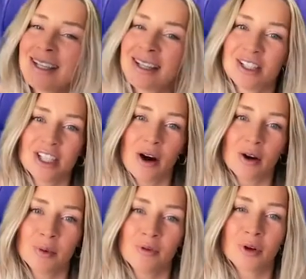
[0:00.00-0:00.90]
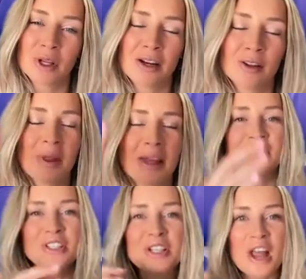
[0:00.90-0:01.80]
take a shower before you get on the plane.
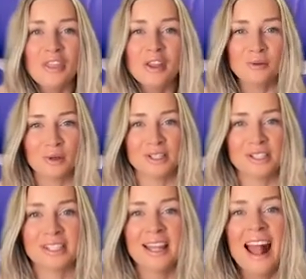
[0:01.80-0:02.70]
There's nothing worse